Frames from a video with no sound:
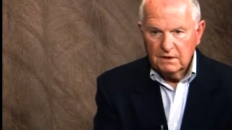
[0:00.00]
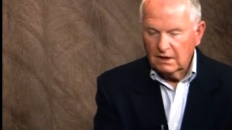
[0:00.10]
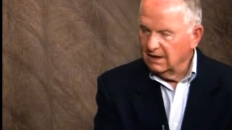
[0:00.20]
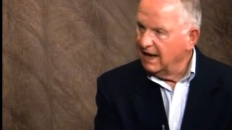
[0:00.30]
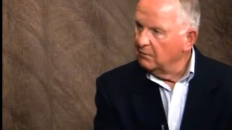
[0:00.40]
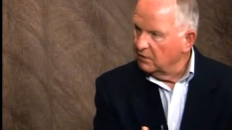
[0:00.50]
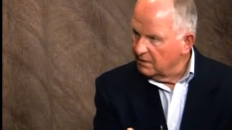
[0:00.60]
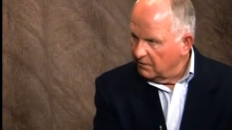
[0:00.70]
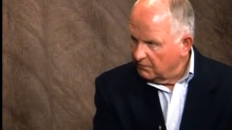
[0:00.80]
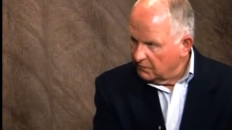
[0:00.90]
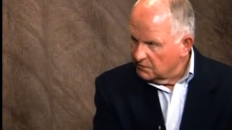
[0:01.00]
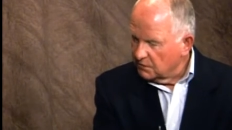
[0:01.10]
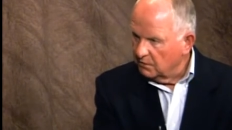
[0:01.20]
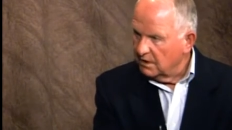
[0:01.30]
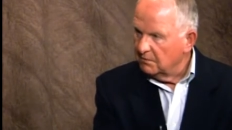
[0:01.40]
collaborative efforts
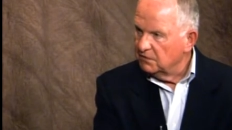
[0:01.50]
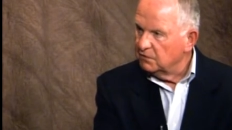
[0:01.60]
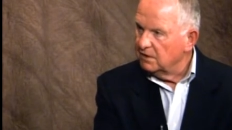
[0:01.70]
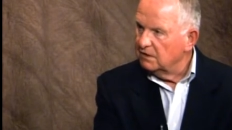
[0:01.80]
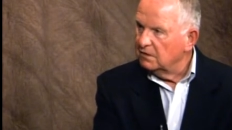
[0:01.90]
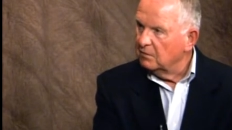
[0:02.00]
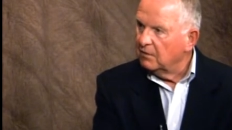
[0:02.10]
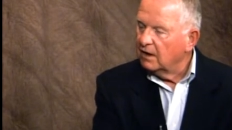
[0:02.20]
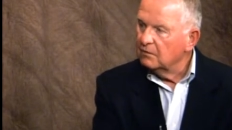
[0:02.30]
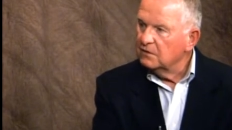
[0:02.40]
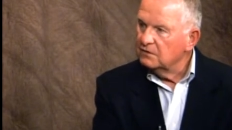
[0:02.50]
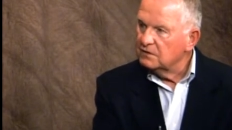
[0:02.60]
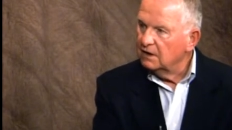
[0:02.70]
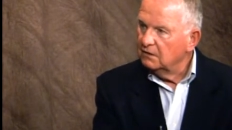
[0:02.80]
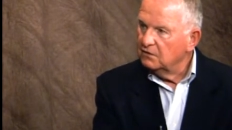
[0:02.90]
going on between the departments
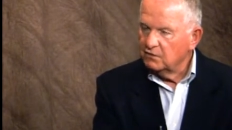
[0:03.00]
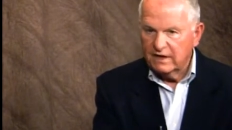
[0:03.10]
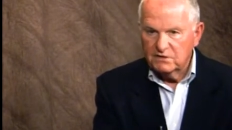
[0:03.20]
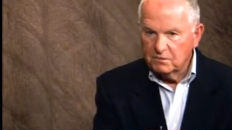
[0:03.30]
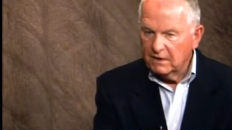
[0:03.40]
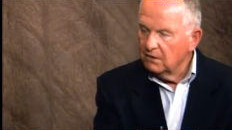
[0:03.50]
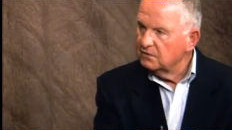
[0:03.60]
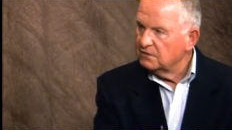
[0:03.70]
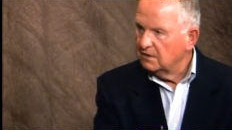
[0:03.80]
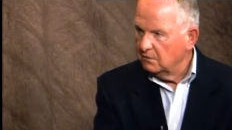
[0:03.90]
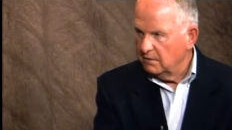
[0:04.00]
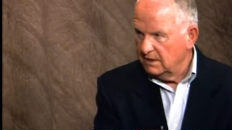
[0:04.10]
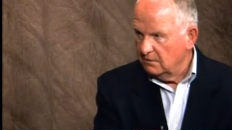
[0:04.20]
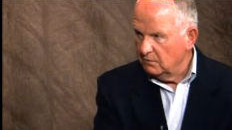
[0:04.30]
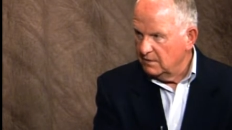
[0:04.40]
and the transparency that
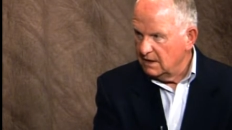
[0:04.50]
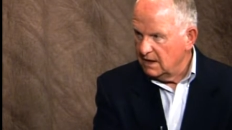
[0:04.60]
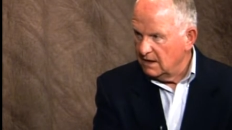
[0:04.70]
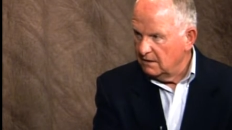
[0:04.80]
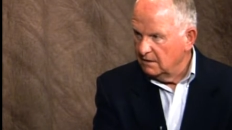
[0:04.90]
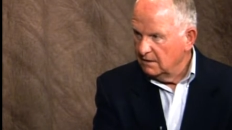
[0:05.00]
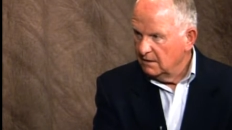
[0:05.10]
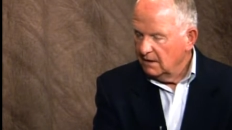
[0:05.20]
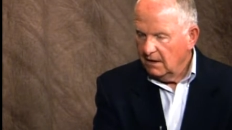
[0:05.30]
we, we need. Mm -hmm.